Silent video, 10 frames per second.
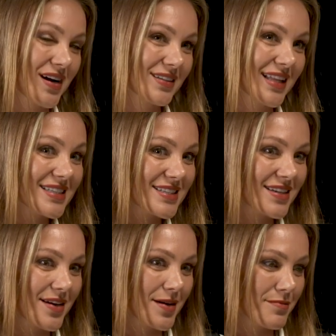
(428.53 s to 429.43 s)
that's
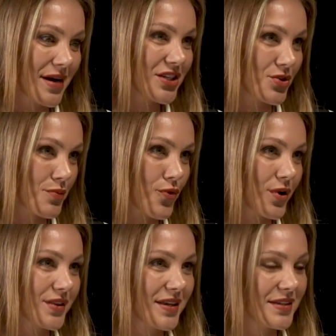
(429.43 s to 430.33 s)
the major
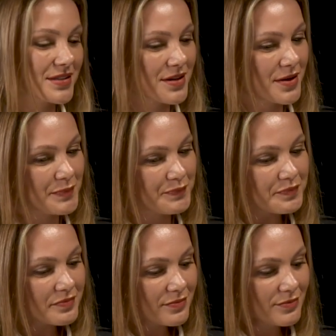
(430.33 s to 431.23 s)
point. And
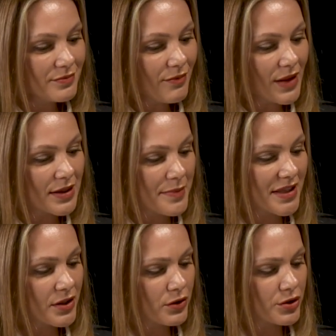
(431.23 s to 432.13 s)
the
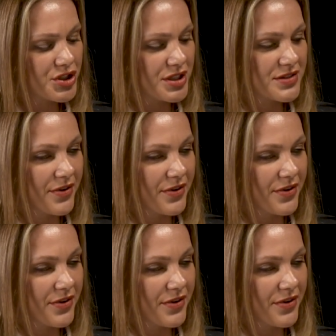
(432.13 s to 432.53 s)
methodology is